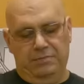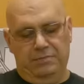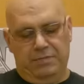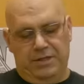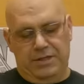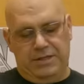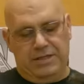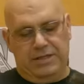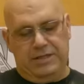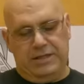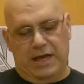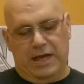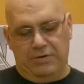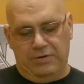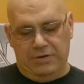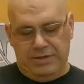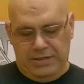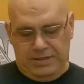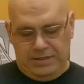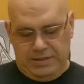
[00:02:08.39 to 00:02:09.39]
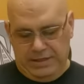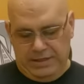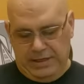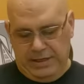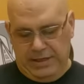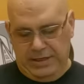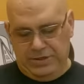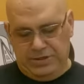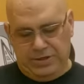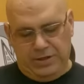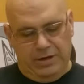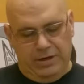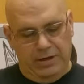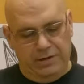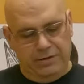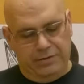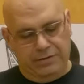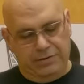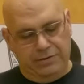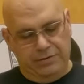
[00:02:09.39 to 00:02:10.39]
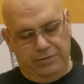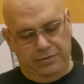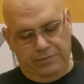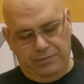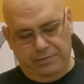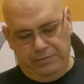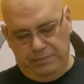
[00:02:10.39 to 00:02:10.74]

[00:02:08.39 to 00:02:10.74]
But since ours is an inch longer